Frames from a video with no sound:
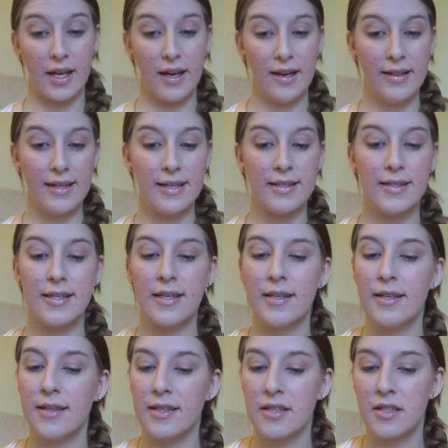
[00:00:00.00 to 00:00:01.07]
and that's
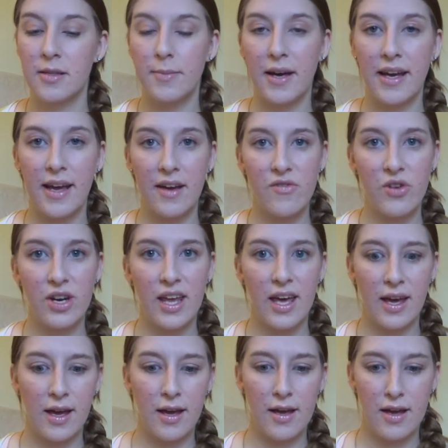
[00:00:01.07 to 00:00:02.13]
it. That's my
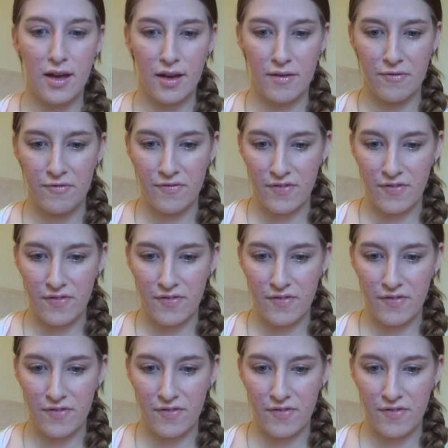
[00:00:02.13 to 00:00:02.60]
everyday